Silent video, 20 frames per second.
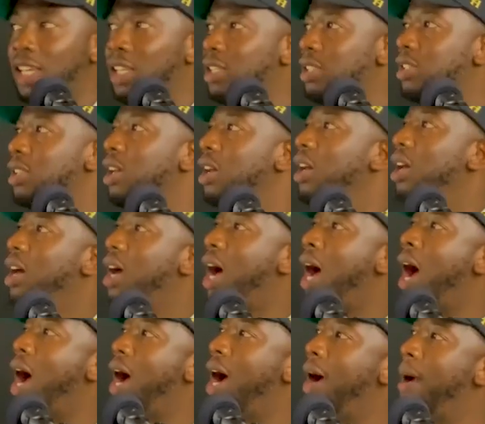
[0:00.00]
is
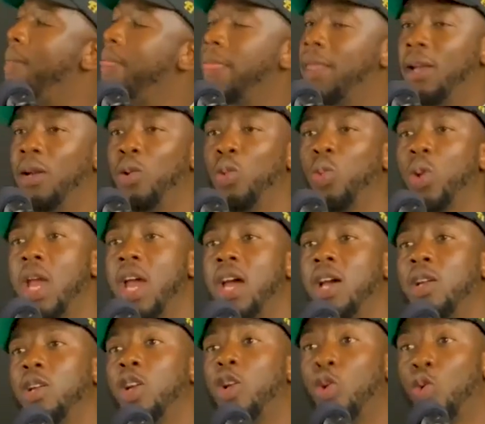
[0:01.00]
we are
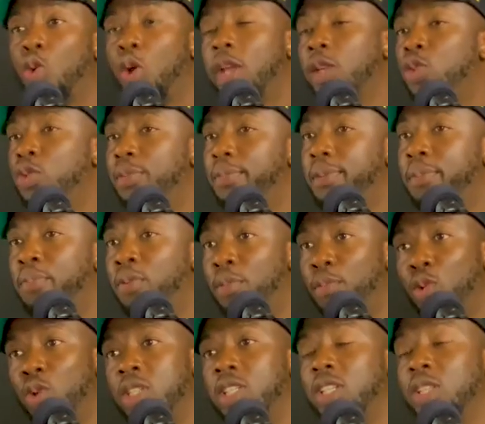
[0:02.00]
going to be
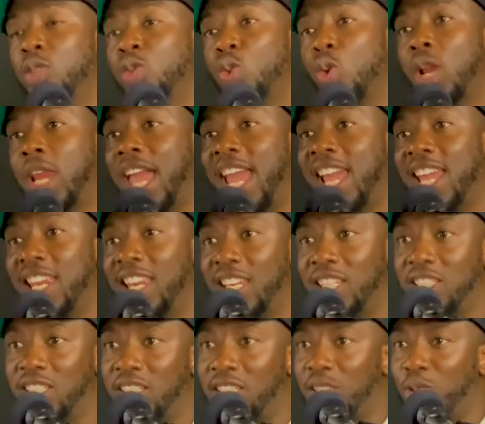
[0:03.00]
promoting solar
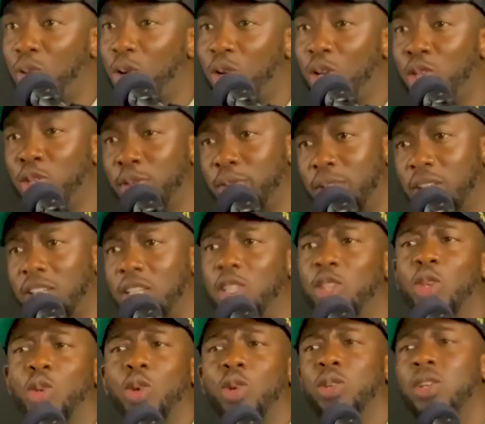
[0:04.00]
energy, we're going to be, you
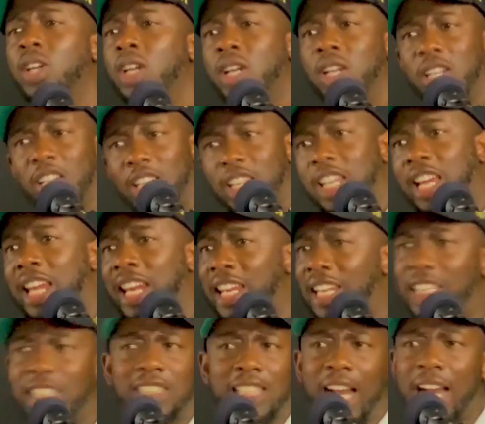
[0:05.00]
know, green,
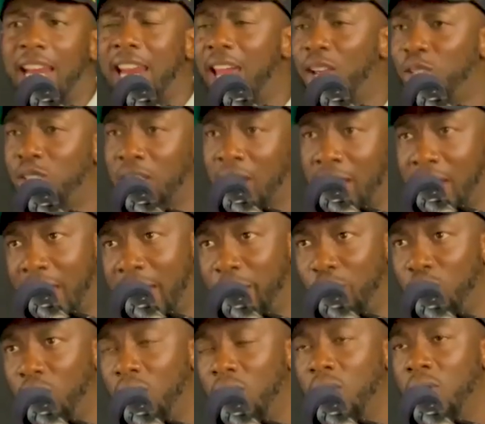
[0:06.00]
chakadaro.
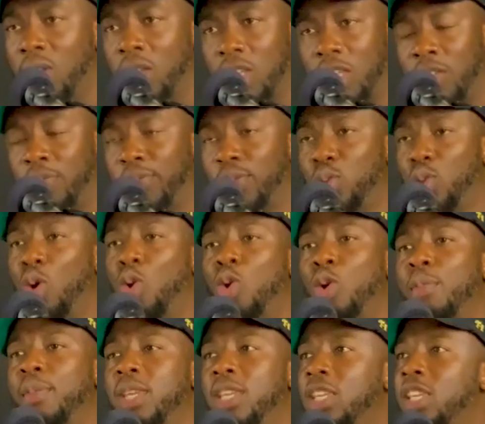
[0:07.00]
If you don't
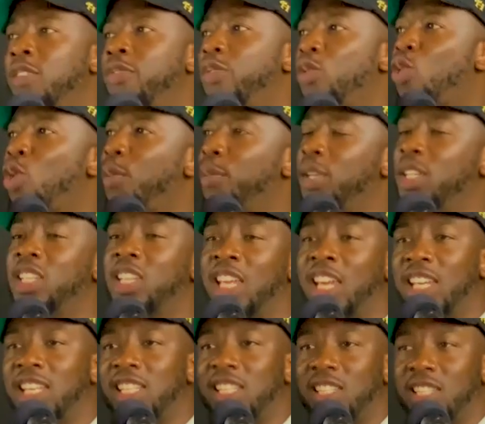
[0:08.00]
communicate, if you communicate
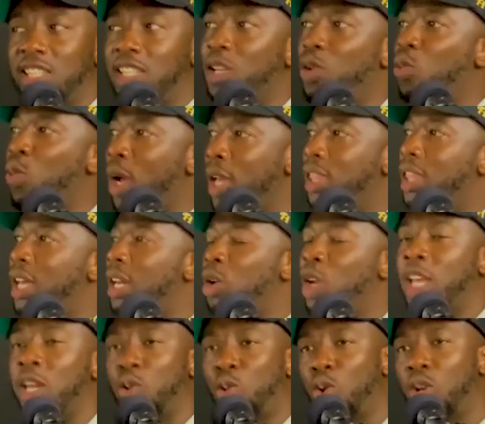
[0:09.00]
it in a way that can
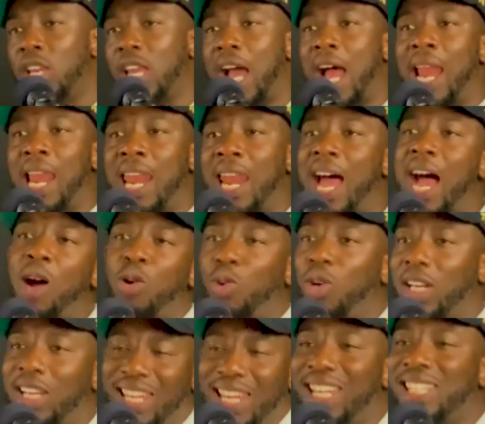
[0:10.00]
only allow
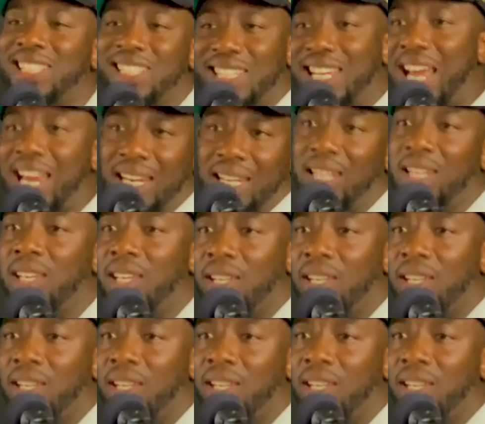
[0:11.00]
reactionary,